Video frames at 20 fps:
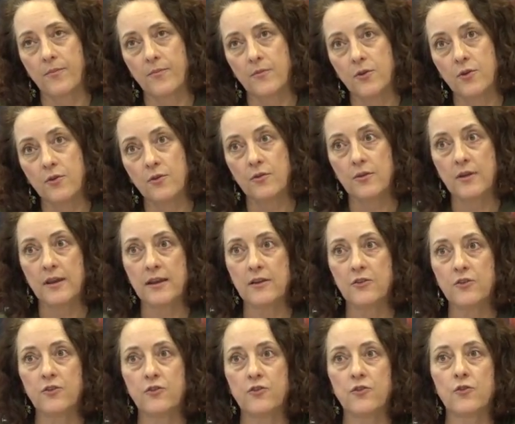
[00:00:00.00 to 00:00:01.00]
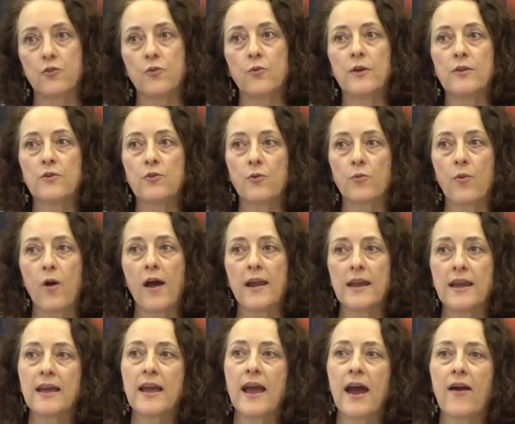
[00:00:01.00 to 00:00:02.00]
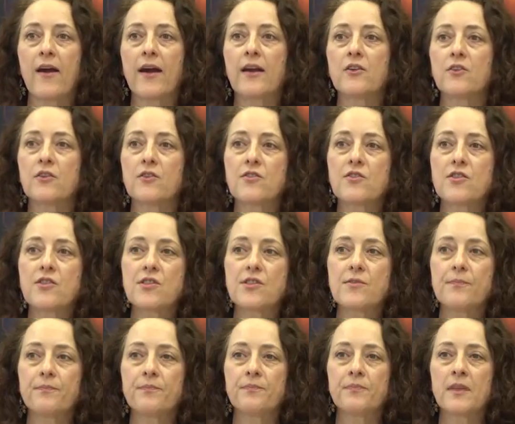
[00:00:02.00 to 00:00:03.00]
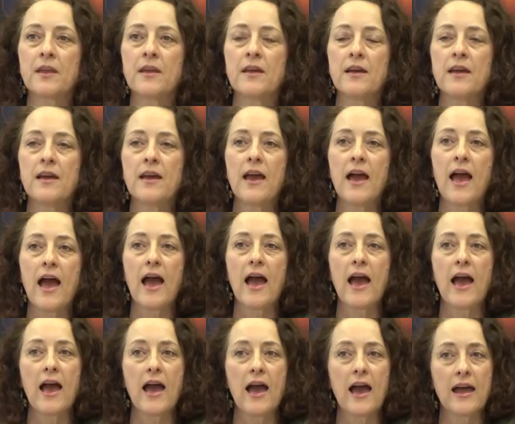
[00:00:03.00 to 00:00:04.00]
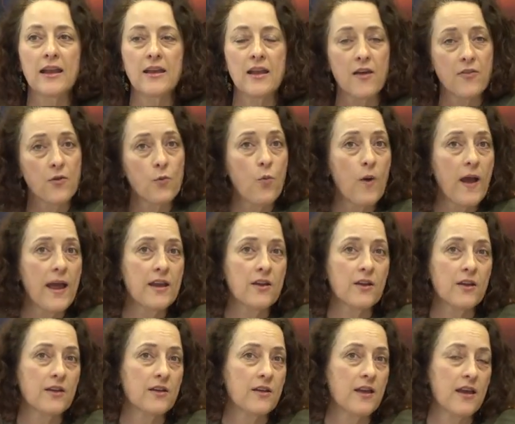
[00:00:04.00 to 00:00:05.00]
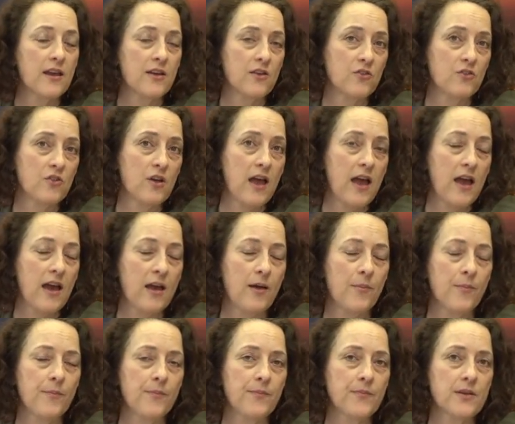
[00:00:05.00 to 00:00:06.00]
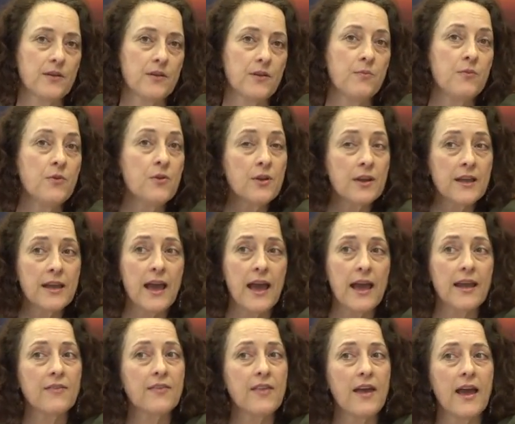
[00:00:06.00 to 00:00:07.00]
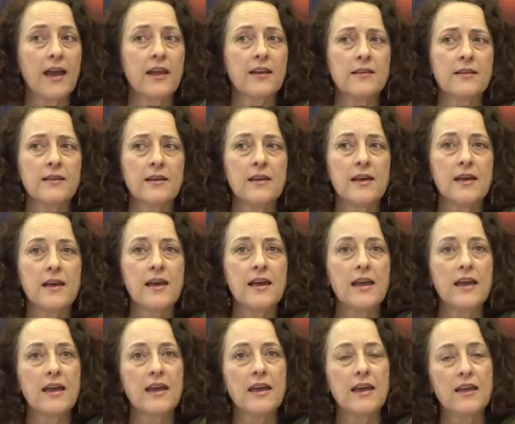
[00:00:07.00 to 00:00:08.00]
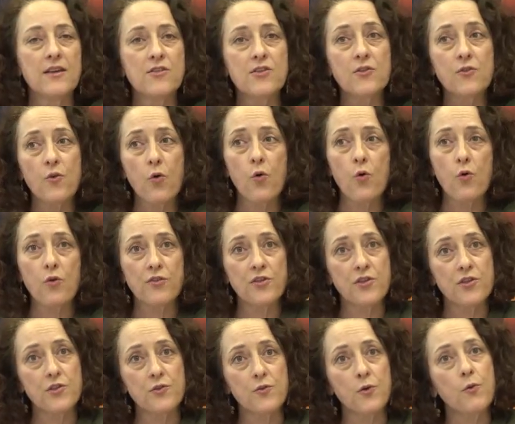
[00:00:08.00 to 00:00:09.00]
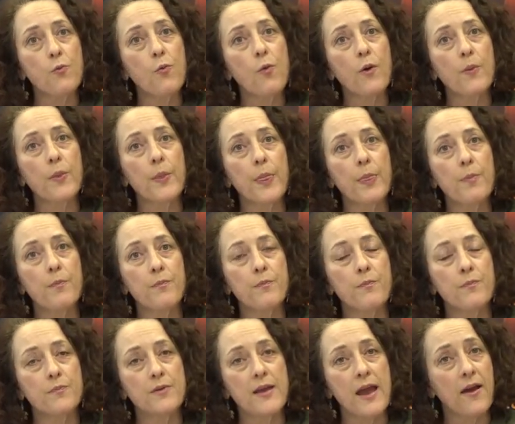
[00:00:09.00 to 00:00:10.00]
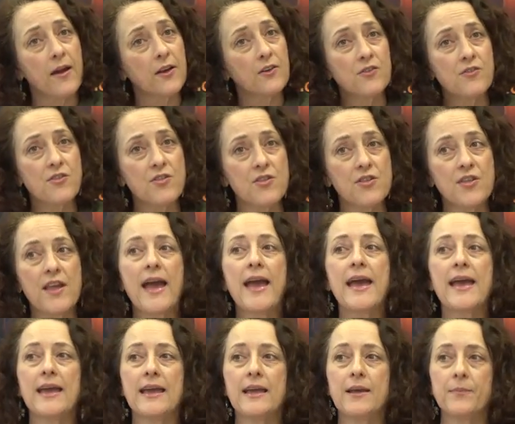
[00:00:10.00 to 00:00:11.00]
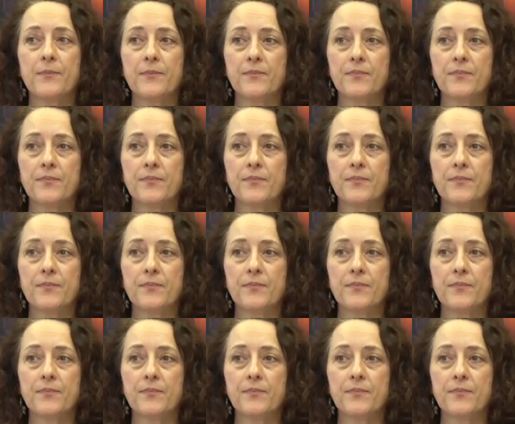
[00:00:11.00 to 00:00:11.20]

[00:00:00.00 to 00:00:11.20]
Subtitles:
you need to do when you're writing characters. Another way to communicate that is, of course, through what characters say,